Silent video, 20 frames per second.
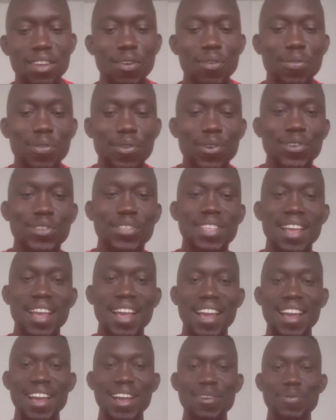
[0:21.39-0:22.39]
Of course,
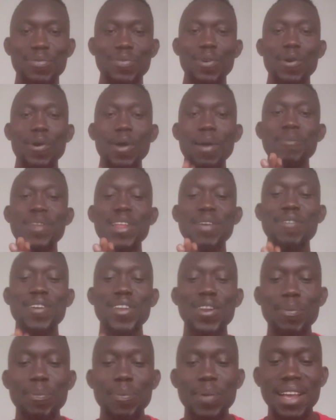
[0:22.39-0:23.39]
for web
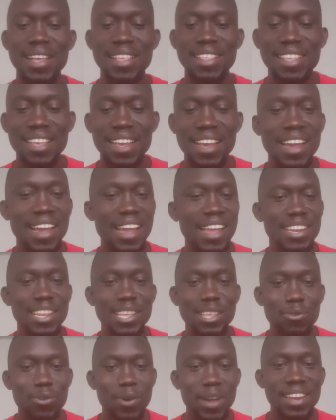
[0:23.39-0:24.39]
developers, it
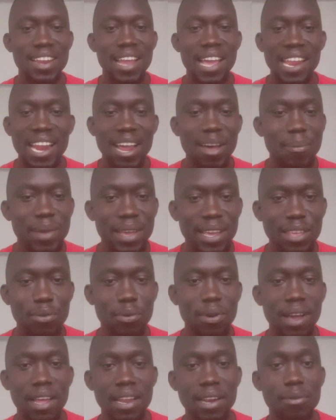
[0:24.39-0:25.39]
is quite dynamic.
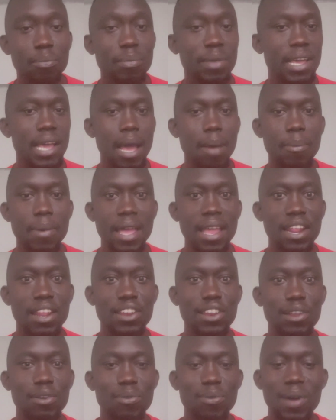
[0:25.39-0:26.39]
You can become
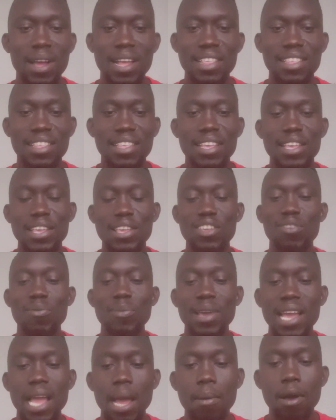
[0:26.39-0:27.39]
anything once you
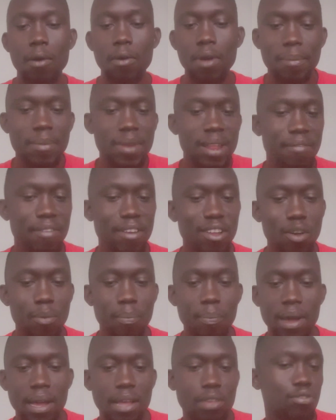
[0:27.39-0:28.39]
become a web
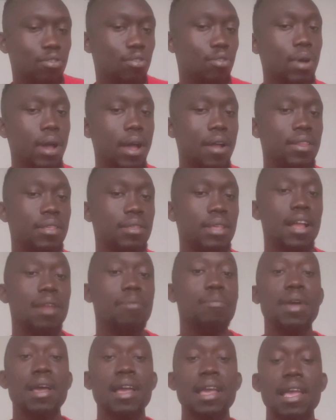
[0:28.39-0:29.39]
developer. So
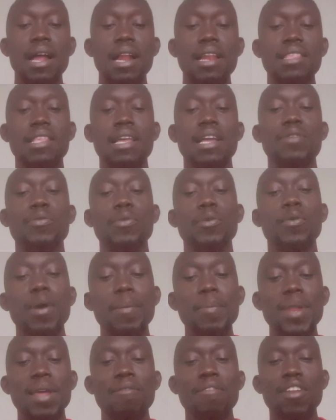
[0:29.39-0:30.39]
I'll start with
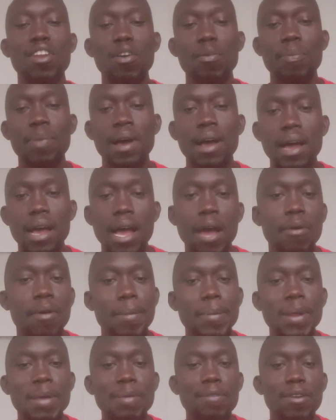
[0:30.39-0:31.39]
web developer.
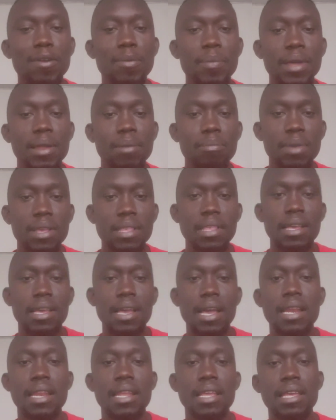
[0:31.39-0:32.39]
Web development,
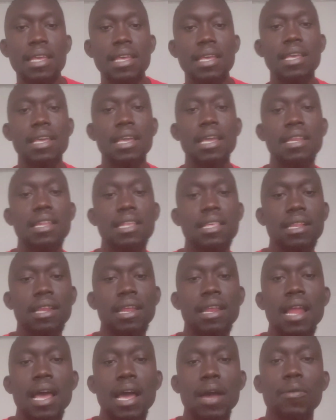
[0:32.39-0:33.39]
basically, it is
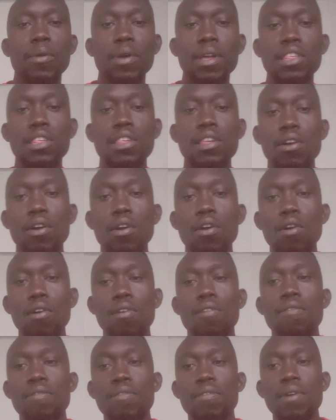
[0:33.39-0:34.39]
the language
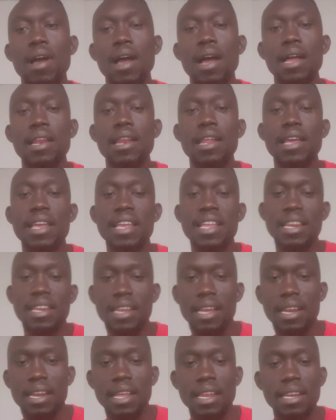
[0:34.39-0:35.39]
of the
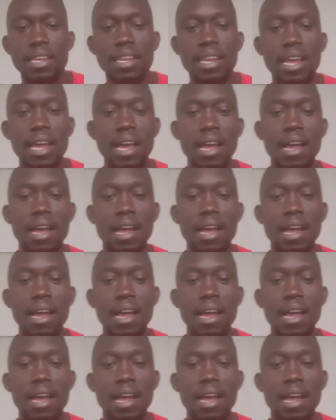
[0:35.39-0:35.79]
internet.